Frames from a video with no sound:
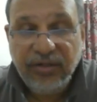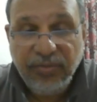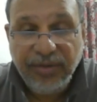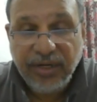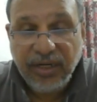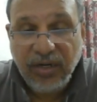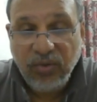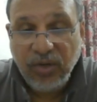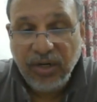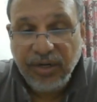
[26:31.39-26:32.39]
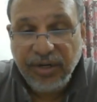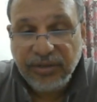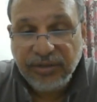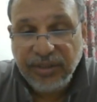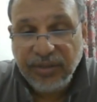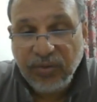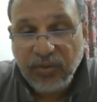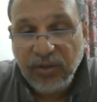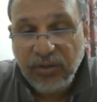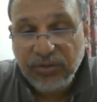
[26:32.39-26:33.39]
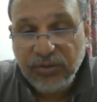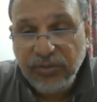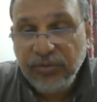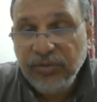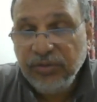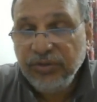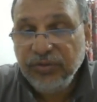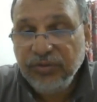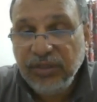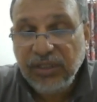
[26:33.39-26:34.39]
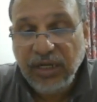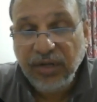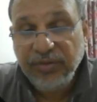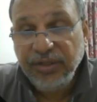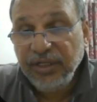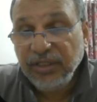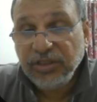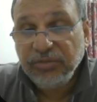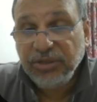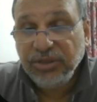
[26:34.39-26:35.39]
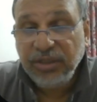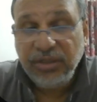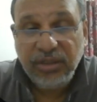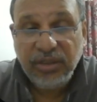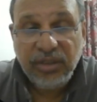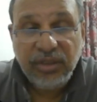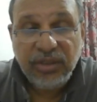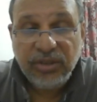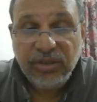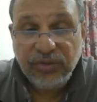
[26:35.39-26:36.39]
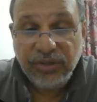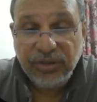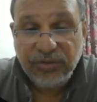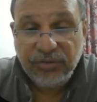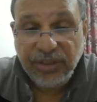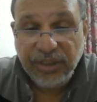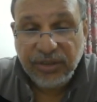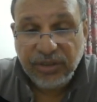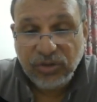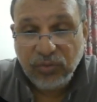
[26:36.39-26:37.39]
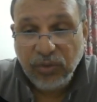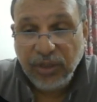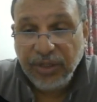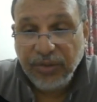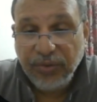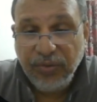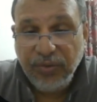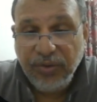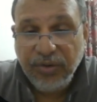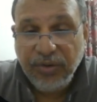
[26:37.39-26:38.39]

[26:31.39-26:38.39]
Omega 1 is equal to, you will have the expression, you need to take the square root.